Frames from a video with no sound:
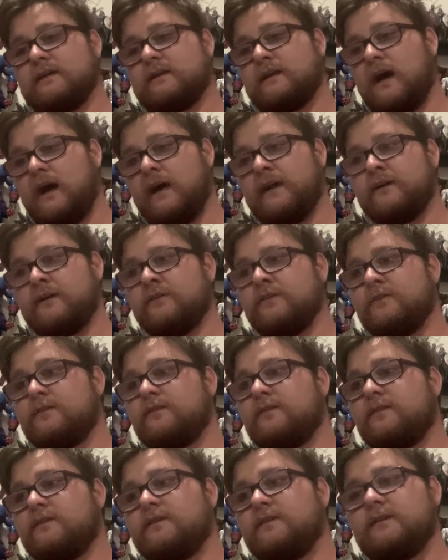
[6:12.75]

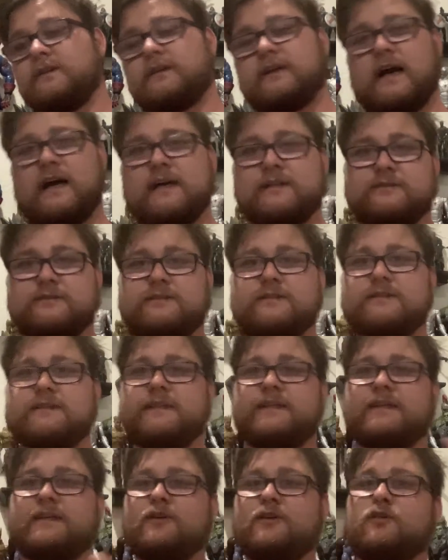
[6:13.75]
Connors
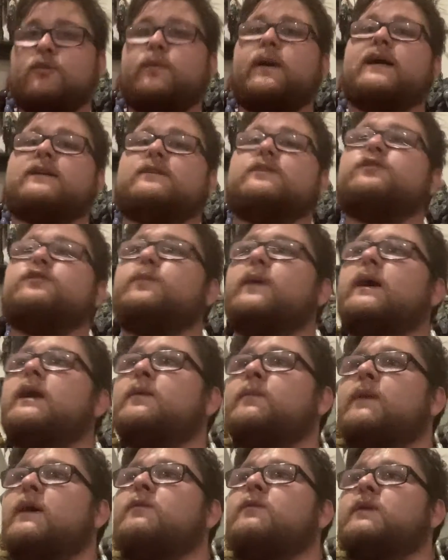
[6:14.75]
constantly goes back to
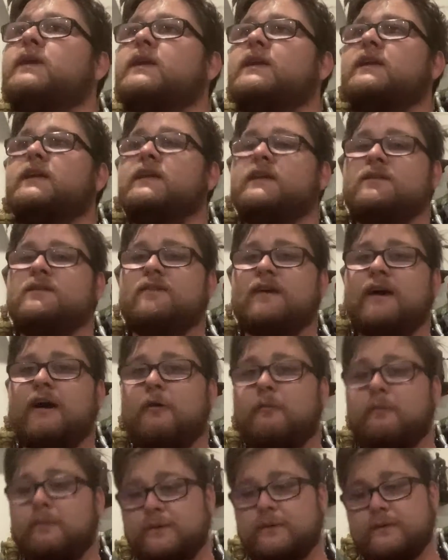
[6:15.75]
Spider-Man when he needs help.